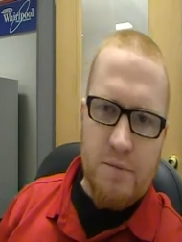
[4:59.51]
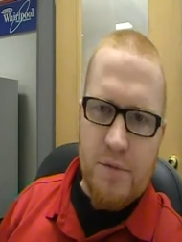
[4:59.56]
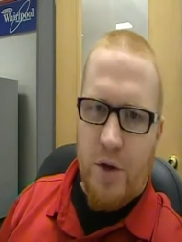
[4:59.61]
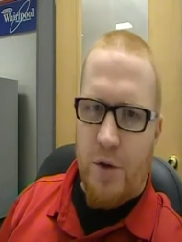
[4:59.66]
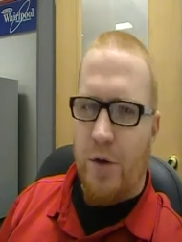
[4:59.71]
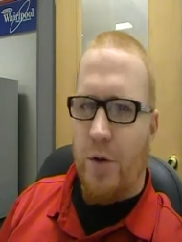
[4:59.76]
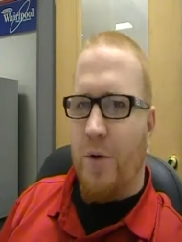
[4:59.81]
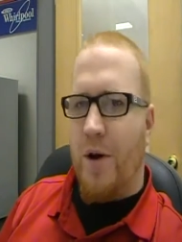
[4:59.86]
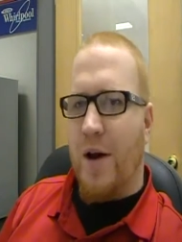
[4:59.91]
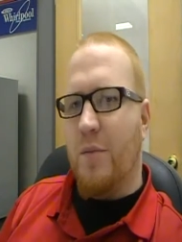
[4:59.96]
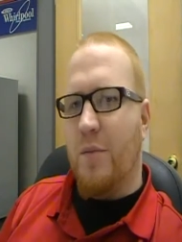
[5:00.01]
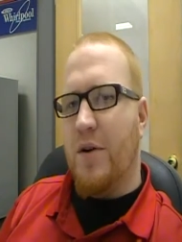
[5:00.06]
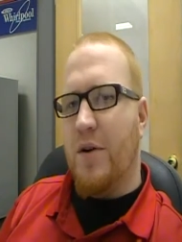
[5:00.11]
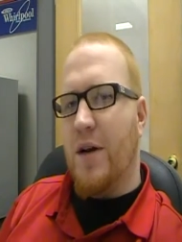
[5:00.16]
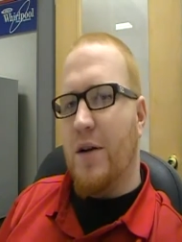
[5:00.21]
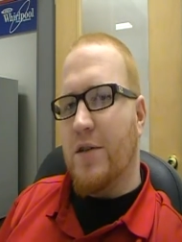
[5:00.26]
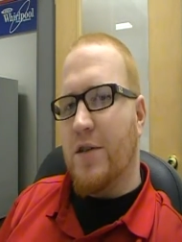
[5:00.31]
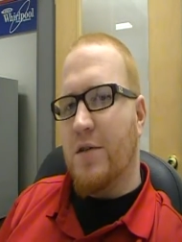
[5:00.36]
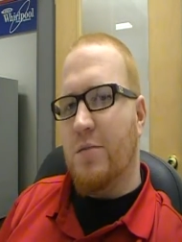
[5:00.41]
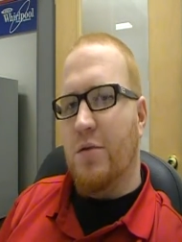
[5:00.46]
Don't know how to
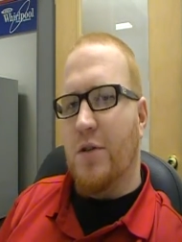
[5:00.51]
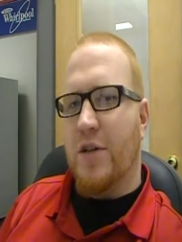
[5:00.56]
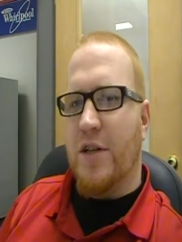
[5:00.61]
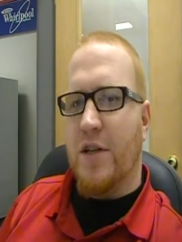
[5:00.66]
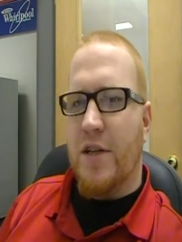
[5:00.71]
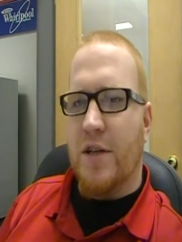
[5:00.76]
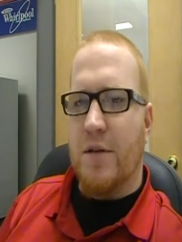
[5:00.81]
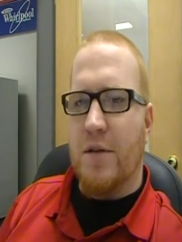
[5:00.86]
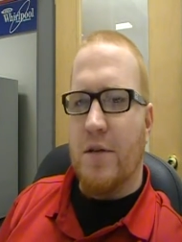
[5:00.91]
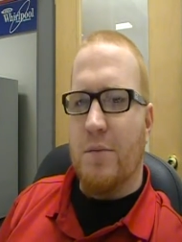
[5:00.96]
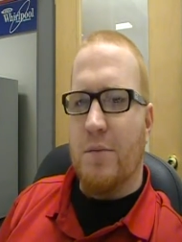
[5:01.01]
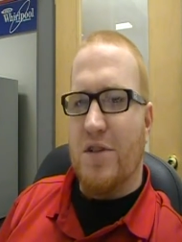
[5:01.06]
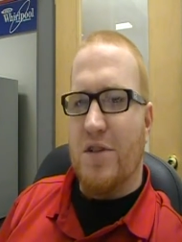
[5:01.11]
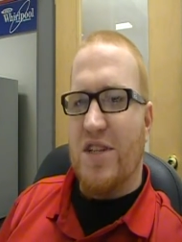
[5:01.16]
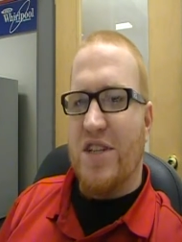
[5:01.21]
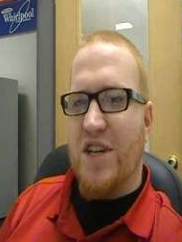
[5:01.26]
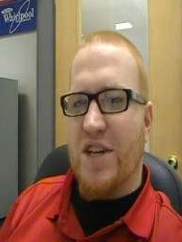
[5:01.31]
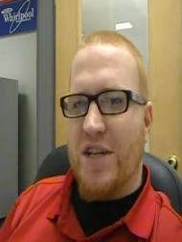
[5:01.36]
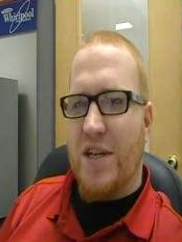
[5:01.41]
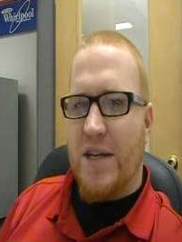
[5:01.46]
pronounce his brilliant
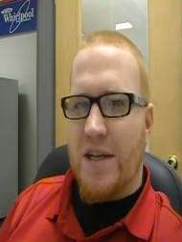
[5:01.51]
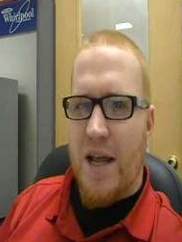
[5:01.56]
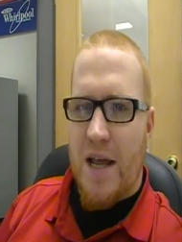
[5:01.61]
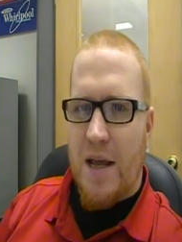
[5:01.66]
Brazilian